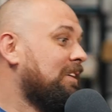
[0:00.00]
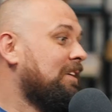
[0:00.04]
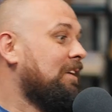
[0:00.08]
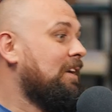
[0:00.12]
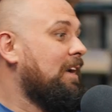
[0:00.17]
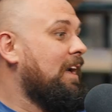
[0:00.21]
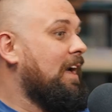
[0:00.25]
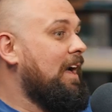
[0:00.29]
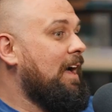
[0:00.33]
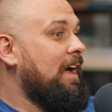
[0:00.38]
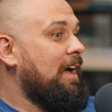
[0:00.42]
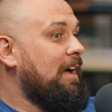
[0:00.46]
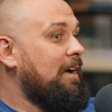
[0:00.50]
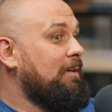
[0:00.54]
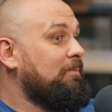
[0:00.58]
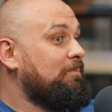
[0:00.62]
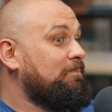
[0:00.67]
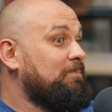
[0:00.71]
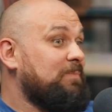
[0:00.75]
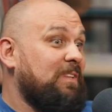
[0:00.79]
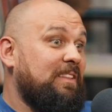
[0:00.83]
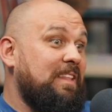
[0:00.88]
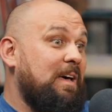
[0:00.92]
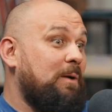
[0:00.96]
And
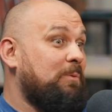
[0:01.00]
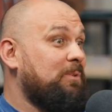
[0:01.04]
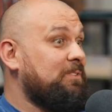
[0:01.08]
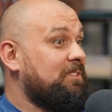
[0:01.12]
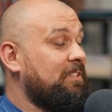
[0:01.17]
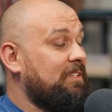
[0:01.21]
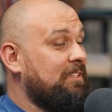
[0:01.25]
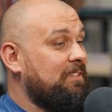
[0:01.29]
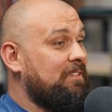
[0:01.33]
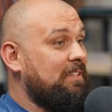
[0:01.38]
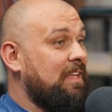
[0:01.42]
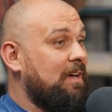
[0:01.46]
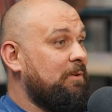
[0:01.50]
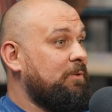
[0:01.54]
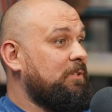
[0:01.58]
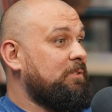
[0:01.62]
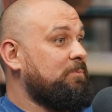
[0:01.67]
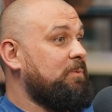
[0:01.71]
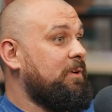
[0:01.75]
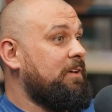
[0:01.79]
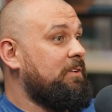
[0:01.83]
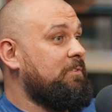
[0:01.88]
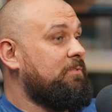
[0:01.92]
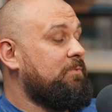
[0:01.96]
that was it. That was
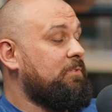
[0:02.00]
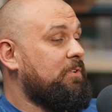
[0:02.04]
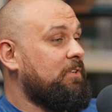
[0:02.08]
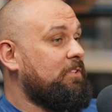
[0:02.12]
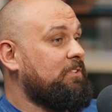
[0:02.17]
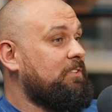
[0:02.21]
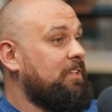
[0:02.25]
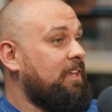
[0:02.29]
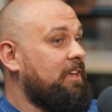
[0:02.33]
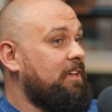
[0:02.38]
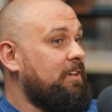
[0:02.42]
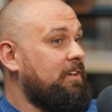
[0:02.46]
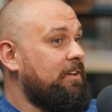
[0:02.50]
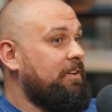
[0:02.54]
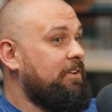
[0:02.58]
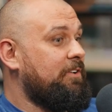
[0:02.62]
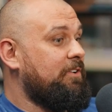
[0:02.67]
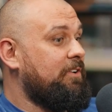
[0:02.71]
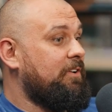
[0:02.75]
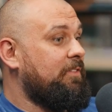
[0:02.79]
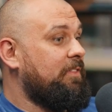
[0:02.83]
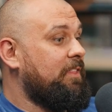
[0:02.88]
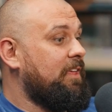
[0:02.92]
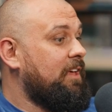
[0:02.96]
my first day here.
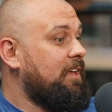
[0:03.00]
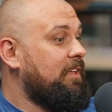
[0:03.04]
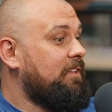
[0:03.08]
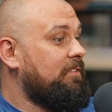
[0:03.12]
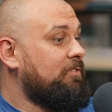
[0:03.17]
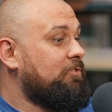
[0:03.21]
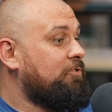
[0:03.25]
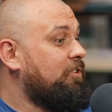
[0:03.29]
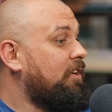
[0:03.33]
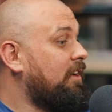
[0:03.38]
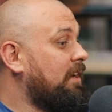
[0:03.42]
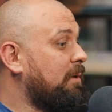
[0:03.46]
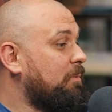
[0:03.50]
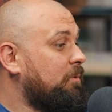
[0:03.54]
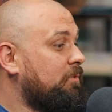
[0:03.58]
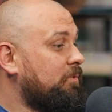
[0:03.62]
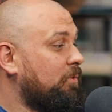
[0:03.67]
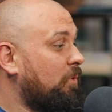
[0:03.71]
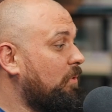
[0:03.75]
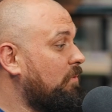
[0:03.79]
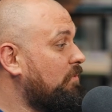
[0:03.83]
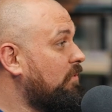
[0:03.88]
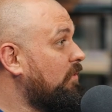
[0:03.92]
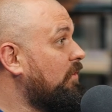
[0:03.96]
And then training was
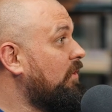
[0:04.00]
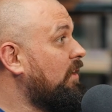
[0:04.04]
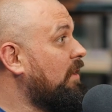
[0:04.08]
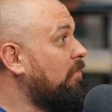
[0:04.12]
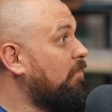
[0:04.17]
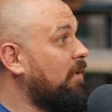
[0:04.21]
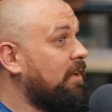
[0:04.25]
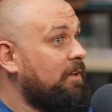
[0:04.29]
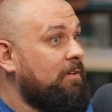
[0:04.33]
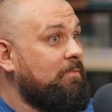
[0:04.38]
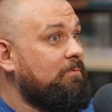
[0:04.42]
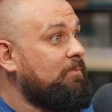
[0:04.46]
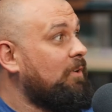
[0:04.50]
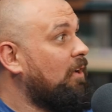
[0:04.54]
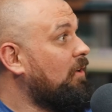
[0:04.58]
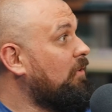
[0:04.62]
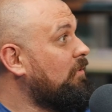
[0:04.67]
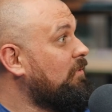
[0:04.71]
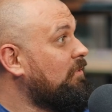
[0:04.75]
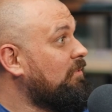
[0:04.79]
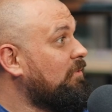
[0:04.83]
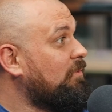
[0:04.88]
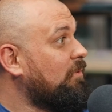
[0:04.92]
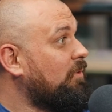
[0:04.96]
over. And I'm like, oh,
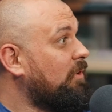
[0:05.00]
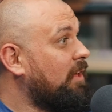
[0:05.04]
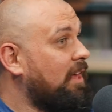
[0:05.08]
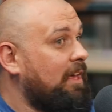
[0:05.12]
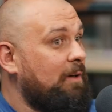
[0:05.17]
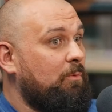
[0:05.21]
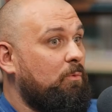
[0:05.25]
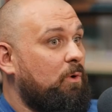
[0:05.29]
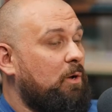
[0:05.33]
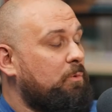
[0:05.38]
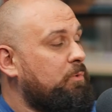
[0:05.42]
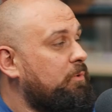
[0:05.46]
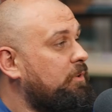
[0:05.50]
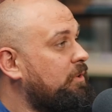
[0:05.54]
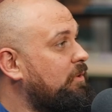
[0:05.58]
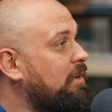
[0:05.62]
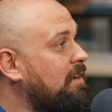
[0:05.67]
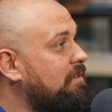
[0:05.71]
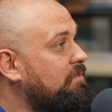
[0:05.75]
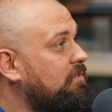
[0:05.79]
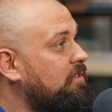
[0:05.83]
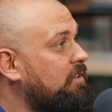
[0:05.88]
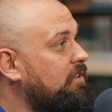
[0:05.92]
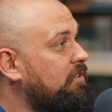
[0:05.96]
okay. What do we do now
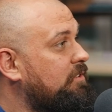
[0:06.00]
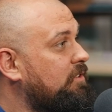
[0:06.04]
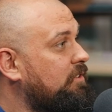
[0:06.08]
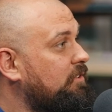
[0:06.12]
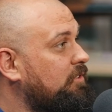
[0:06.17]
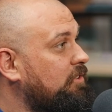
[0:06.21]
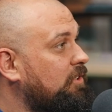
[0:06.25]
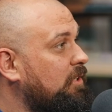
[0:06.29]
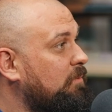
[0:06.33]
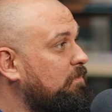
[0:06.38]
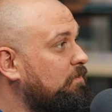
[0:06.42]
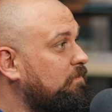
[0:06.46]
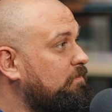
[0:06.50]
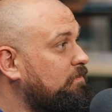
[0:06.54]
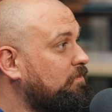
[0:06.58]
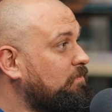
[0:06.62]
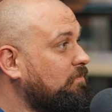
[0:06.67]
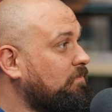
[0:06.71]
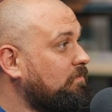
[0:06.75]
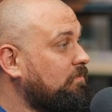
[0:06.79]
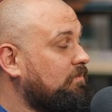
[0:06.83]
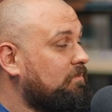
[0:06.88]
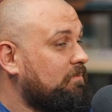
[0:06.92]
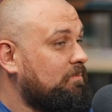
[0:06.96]
for the internship?
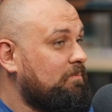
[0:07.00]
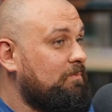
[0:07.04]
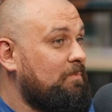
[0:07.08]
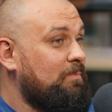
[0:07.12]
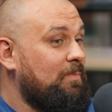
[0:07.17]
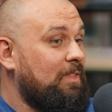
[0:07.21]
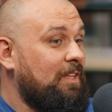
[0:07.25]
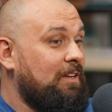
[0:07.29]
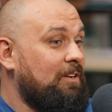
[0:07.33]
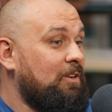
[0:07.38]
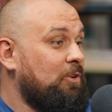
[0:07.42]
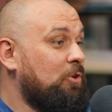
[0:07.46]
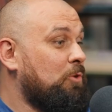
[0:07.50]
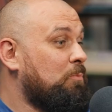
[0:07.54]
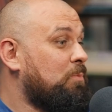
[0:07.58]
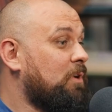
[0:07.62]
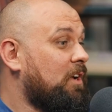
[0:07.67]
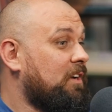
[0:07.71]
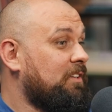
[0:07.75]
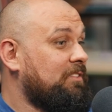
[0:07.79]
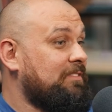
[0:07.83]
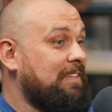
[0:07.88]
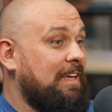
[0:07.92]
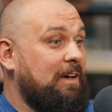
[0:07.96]
Lou
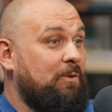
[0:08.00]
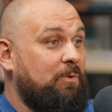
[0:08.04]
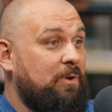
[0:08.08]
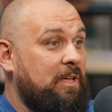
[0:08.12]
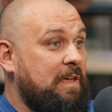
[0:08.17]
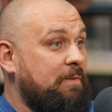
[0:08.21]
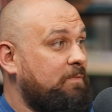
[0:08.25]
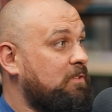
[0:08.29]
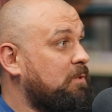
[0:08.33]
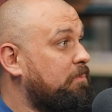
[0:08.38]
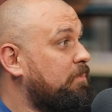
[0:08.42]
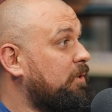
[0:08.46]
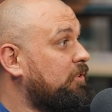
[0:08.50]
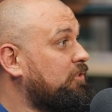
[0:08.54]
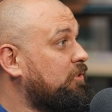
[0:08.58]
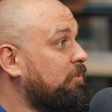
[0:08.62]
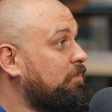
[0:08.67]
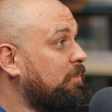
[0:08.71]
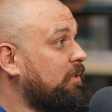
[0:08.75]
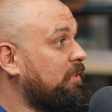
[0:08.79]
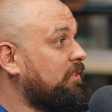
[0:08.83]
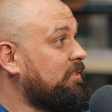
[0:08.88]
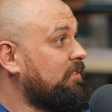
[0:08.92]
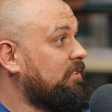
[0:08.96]
brought us down, gave us a bunch of
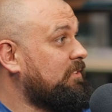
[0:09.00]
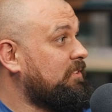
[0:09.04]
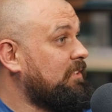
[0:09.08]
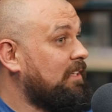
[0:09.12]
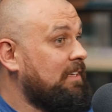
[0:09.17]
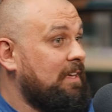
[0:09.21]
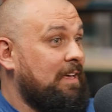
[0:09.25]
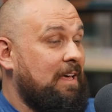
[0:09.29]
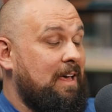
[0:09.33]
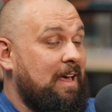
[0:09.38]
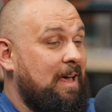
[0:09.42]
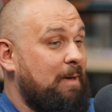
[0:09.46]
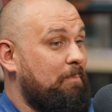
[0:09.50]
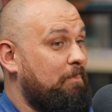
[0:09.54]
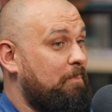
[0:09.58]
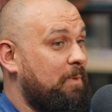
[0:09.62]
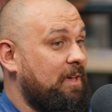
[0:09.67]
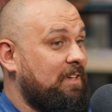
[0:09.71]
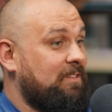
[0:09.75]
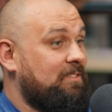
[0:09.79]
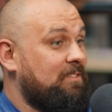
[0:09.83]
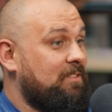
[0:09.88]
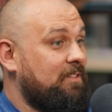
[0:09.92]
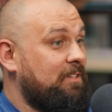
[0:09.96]
books, and
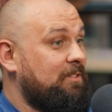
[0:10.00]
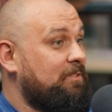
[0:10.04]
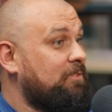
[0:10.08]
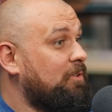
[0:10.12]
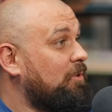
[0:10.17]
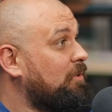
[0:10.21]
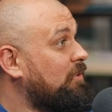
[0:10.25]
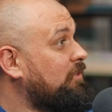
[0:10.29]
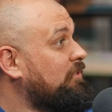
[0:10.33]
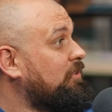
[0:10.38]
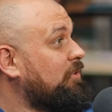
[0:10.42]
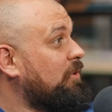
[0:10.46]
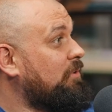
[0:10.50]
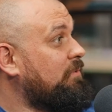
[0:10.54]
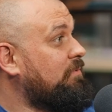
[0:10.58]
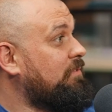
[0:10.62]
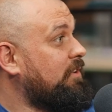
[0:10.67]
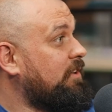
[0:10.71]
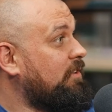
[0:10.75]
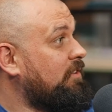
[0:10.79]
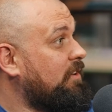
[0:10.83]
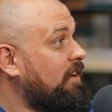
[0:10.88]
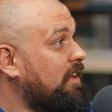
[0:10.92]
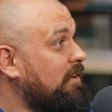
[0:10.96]
basically told us to go
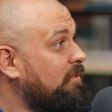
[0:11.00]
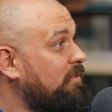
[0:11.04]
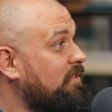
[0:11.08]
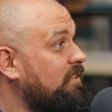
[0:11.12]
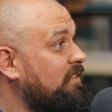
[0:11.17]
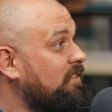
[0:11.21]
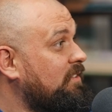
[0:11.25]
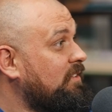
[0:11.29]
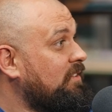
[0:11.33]
figure it out.